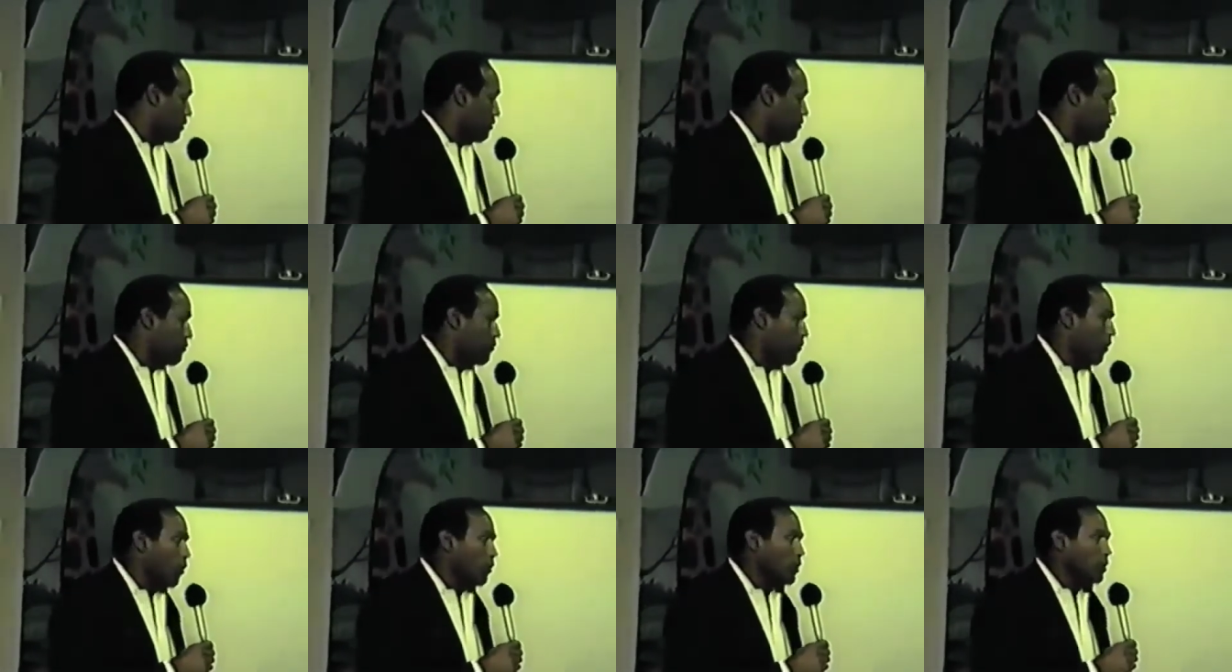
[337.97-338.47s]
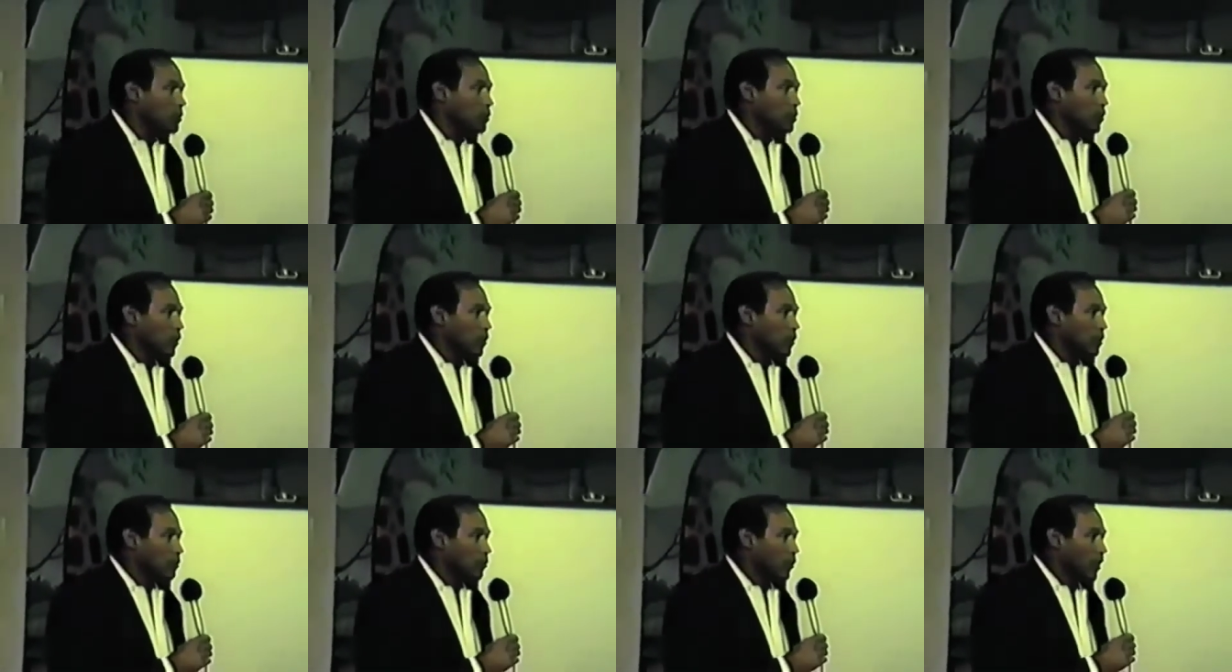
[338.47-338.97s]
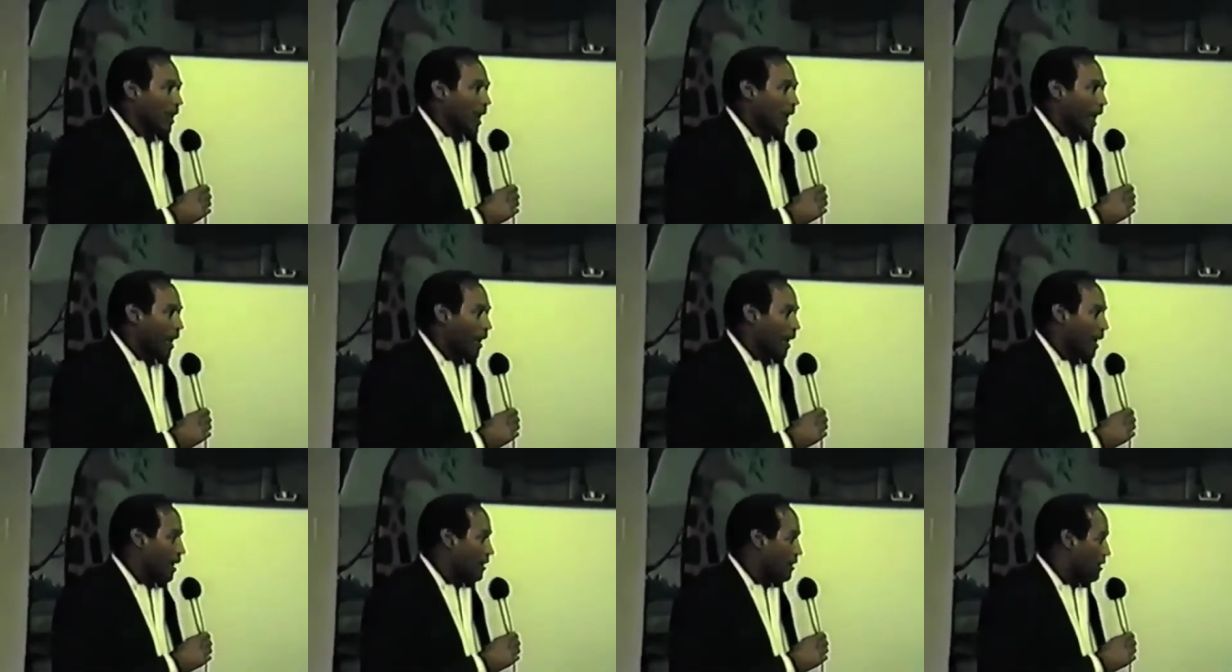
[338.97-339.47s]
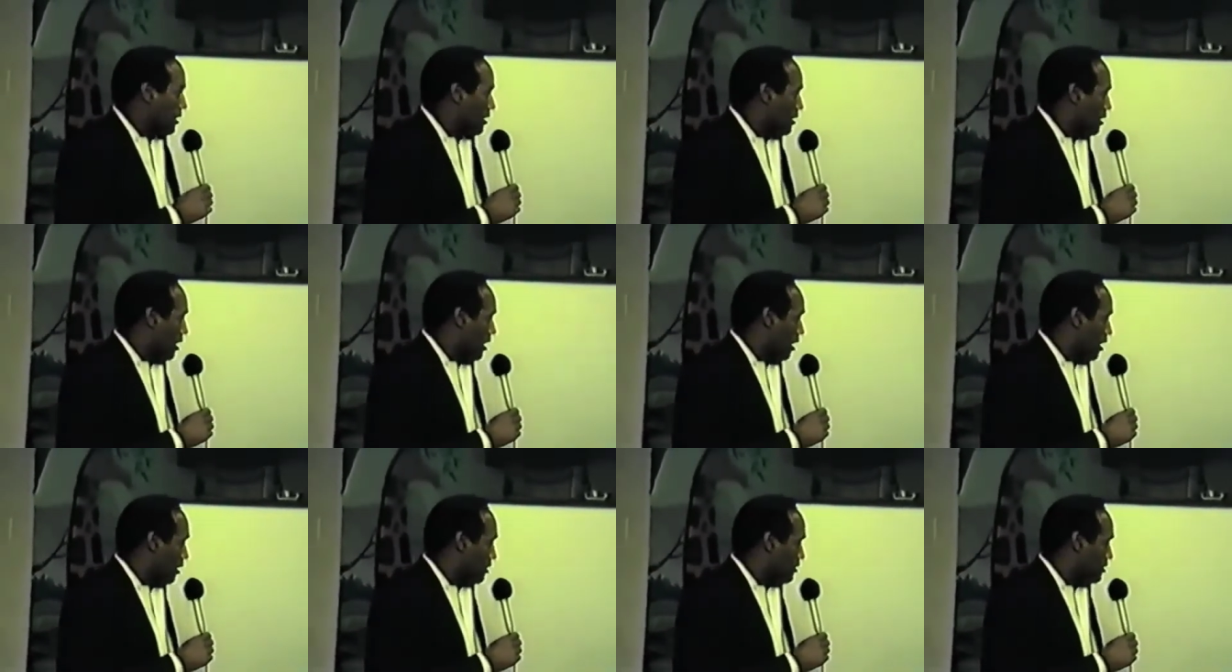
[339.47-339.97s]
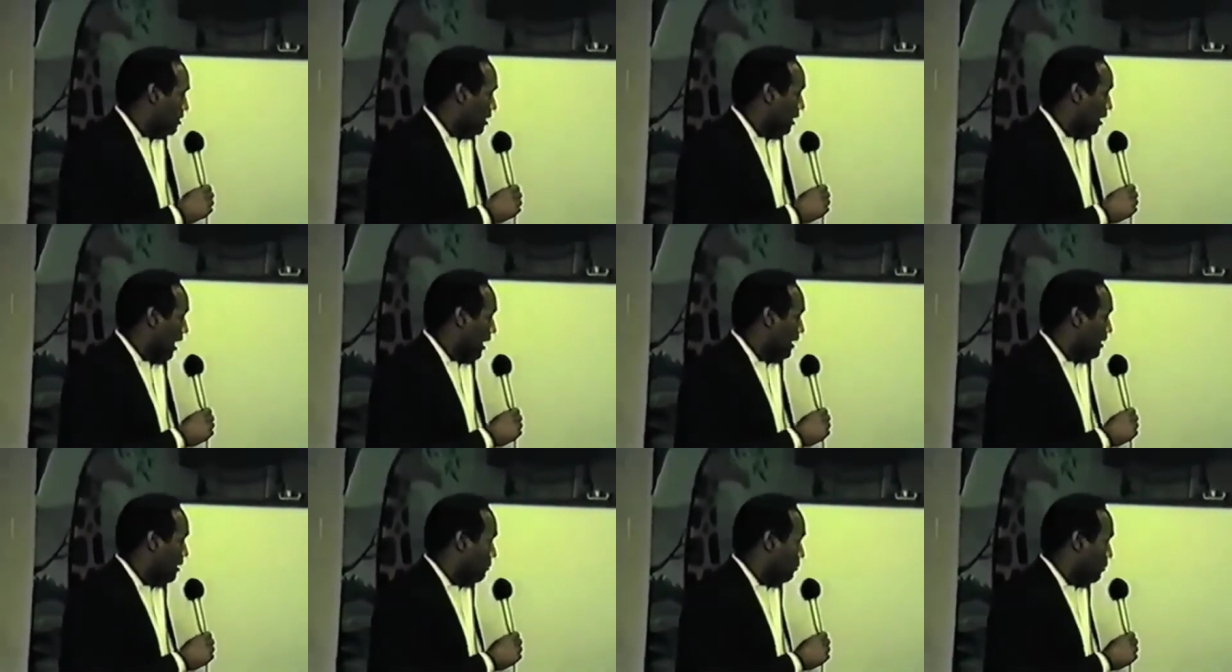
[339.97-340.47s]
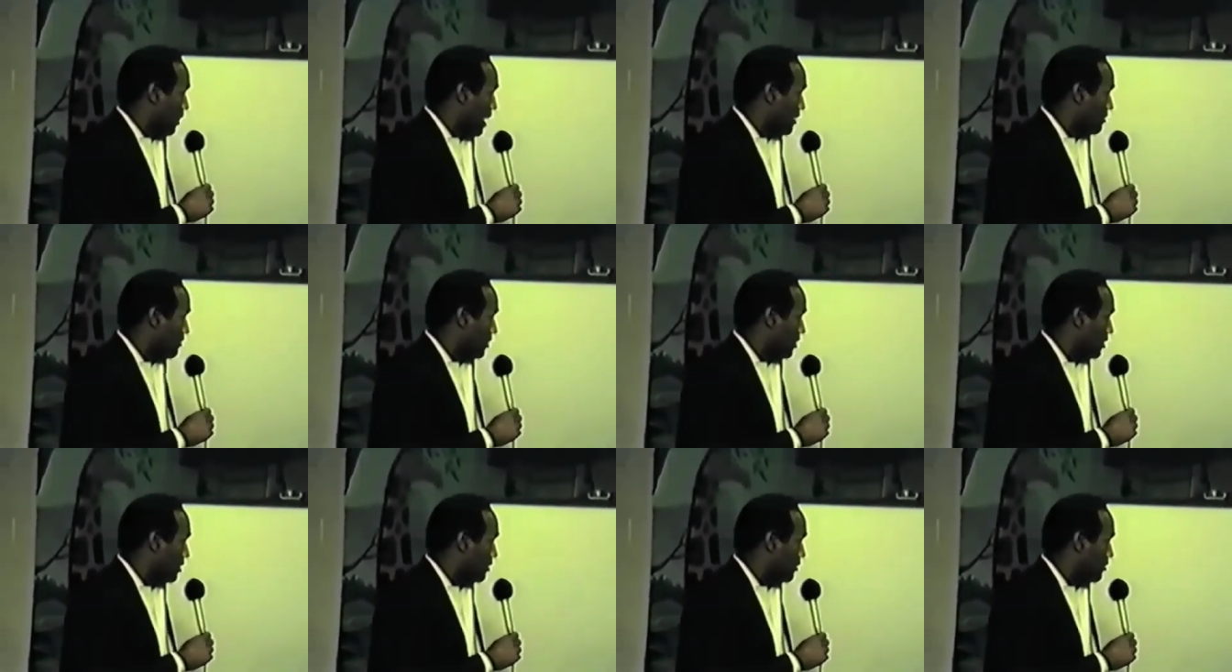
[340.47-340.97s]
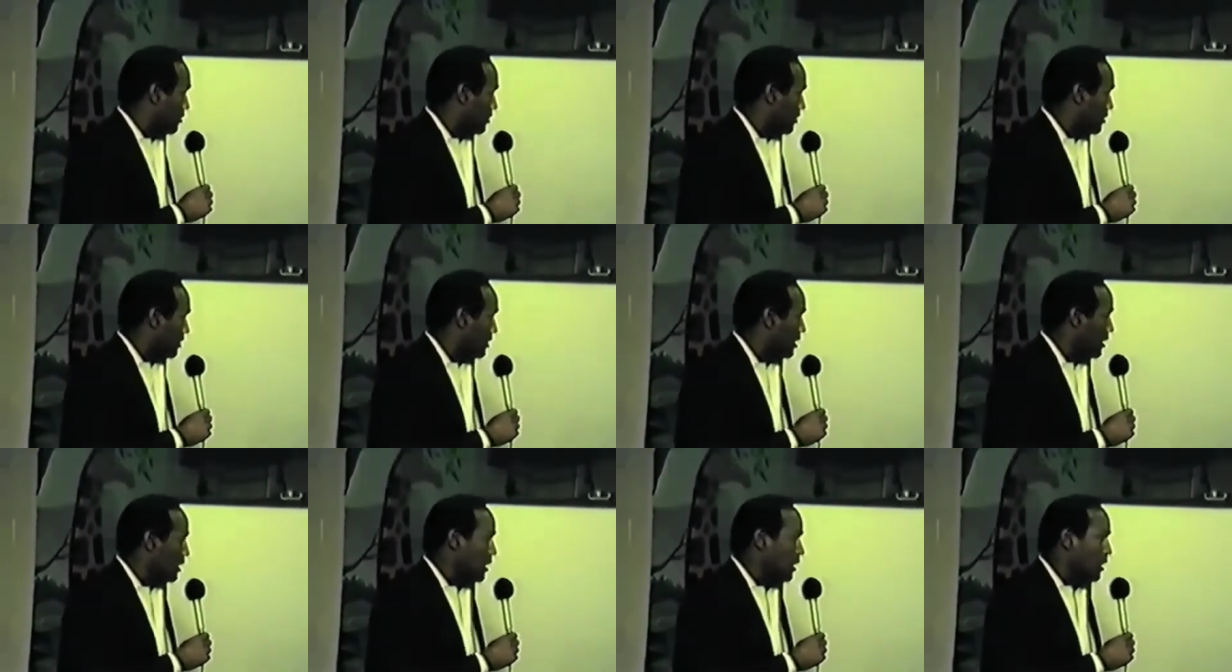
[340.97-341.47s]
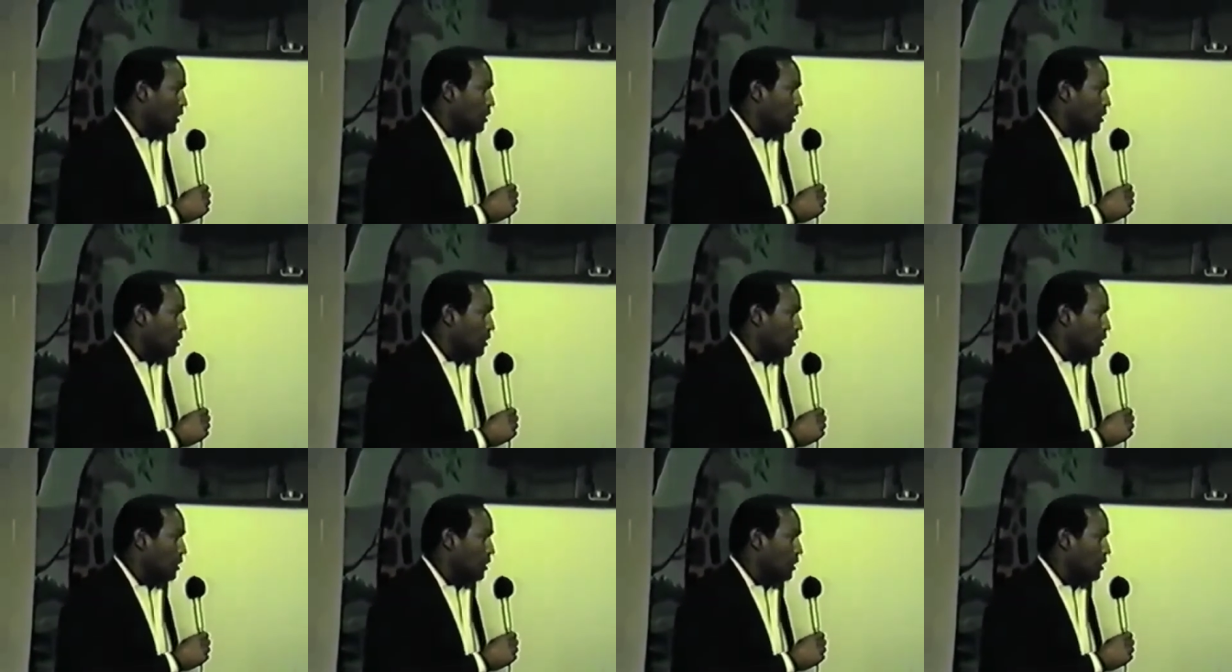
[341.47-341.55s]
focus on is what I like to call selective prosecution.